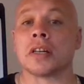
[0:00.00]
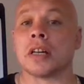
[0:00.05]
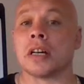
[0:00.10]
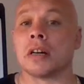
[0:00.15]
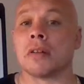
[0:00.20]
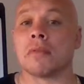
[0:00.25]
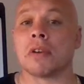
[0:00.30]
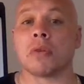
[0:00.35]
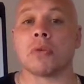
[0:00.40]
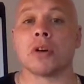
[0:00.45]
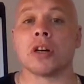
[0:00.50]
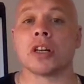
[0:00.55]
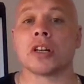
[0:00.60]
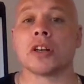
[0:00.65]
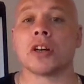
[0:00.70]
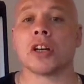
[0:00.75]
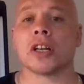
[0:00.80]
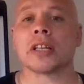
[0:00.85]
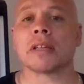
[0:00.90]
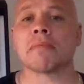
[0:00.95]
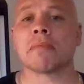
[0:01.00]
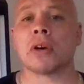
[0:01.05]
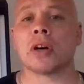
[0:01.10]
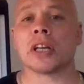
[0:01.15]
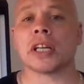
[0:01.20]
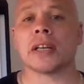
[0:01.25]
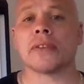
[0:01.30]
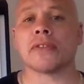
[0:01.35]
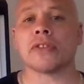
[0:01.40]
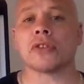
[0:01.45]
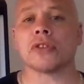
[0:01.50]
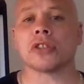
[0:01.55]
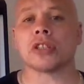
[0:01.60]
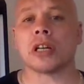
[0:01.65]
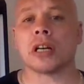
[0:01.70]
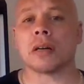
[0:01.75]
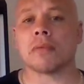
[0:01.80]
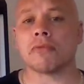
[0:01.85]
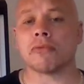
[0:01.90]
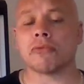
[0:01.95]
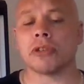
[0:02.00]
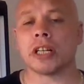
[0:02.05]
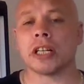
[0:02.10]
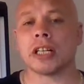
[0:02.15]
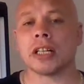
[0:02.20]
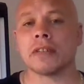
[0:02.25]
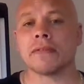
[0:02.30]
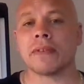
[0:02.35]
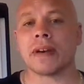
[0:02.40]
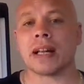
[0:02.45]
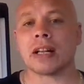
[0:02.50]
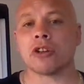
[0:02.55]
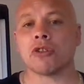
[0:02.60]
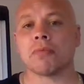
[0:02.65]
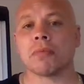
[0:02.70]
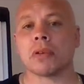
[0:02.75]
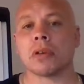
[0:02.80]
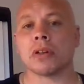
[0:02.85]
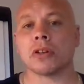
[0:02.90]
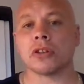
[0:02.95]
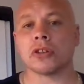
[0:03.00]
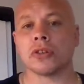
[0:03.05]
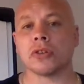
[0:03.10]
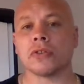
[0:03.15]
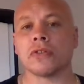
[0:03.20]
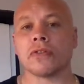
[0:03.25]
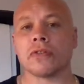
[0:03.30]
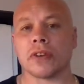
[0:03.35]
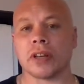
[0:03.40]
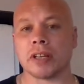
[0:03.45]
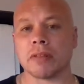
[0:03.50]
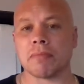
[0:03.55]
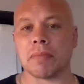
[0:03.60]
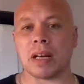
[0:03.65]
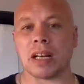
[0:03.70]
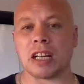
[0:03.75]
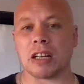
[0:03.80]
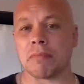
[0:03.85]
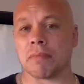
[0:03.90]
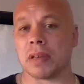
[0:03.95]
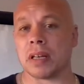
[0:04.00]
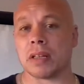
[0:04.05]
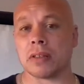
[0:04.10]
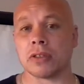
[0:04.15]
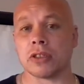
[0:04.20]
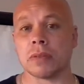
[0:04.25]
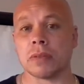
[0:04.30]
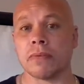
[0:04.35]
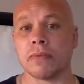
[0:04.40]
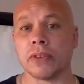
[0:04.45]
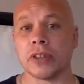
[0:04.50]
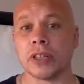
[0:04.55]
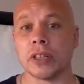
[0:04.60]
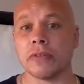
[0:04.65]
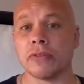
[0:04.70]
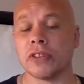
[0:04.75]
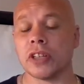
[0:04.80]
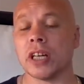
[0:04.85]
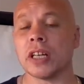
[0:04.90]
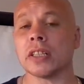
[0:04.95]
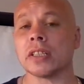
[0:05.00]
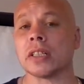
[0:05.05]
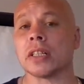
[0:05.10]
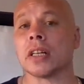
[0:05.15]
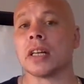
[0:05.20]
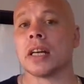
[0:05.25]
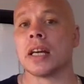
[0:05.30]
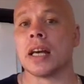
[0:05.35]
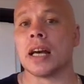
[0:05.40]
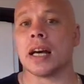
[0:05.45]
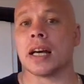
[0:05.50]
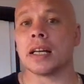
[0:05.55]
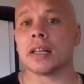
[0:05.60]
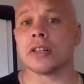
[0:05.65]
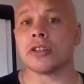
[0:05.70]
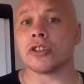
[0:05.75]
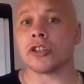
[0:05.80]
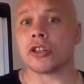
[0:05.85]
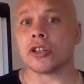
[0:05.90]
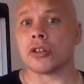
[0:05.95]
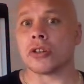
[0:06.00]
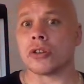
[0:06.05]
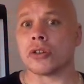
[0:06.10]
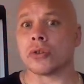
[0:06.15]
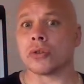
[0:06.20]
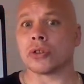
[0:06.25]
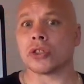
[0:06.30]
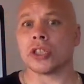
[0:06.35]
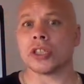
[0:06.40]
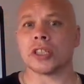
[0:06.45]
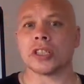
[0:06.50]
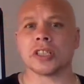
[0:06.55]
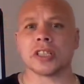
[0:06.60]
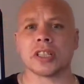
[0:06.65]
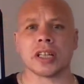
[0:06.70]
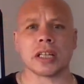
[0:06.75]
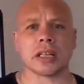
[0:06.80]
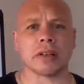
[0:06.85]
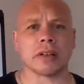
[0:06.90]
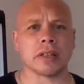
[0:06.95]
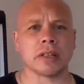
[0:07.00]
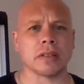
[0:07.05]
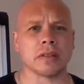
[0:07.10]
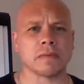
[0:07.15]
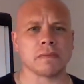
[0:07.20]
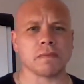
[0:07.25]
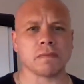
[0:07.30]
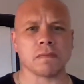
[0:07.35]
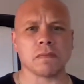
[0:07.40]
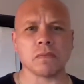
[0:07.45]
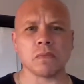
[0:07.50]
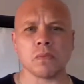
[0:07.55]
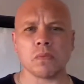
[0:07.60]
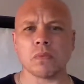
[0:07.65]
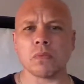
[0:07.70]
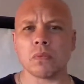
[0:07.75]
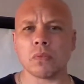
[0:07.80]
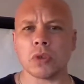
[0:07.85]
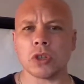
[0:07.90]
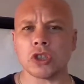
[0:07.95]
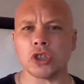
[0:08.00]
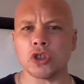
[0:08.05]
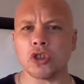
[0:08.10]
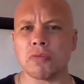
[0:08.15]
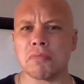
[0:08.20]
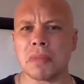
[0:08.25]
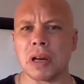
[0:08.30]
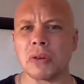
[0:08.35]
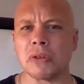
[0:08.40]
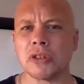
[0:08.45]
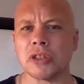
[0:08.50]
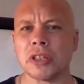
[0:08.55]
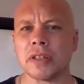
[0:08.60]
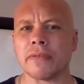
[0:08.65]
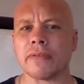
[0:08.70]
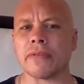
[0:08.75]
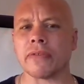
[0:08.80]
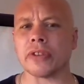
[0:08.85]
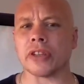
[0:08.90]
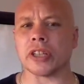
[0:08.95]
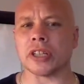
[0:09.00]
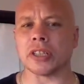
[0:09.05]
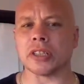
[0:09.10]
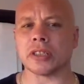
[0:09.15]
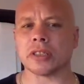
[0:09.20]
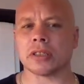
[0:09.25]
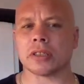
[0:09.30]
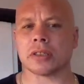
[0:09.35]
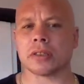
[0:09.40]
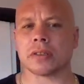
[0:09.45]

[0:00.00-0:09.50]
a work colleague might give you some really valuable and good feedback about something you've done, and you're sitting there going, what's your motive for this?